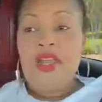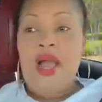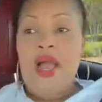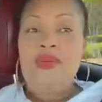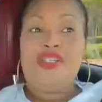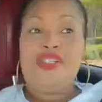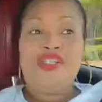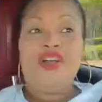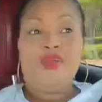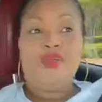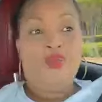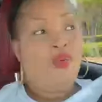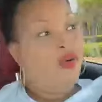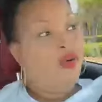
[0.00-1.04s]
Now she
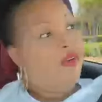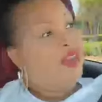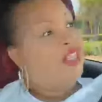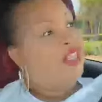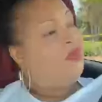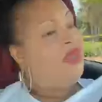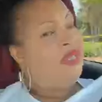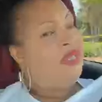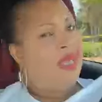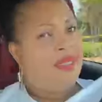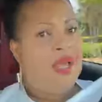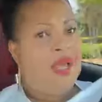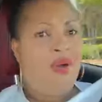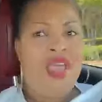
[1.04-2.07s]
just pull over this place. I say,